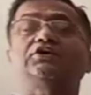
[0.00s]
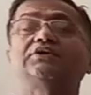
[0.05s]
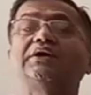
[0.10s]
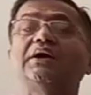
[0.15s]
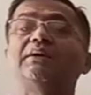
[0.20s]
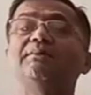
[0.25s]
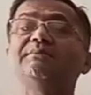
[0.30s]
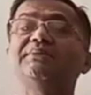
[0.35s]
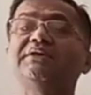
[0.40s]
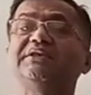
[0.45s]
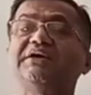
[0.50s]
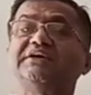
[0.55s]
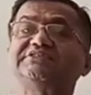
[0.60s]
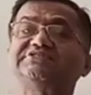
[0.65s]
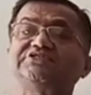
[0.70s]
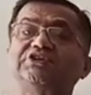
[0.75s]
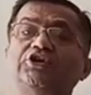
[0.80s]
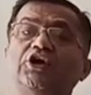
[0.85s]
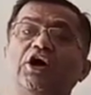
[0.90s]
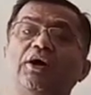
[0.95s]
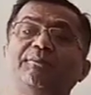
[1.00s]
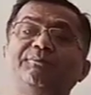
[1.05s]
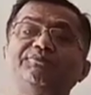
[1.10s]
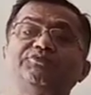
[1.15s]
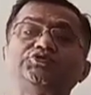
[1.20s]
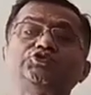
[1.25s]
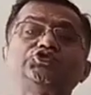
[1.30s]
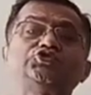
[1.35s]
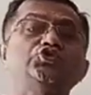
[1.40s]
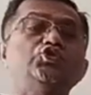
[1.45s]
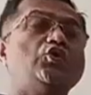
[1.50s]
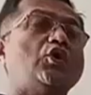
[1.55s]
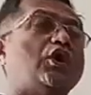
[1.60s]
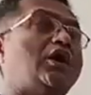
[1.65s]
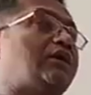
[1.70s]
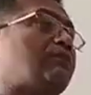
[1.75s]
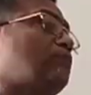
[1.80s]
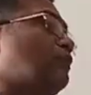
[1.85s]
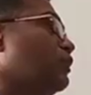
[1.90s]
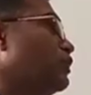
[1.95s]
combination of two
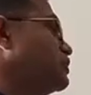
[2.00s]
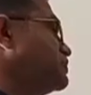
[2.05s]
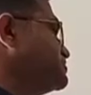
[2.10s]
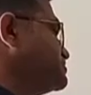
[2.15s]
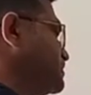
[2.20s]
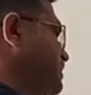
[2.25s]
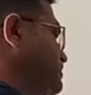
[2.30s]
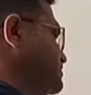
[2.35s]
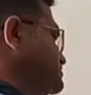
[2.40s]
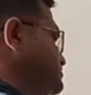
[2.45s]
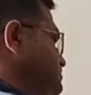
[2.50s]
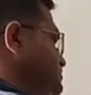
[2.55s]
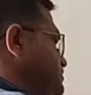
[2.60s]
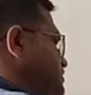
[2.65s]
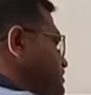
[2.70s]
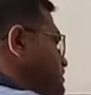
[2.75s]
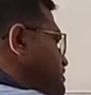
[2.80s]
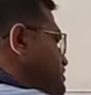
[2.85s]
or more cells.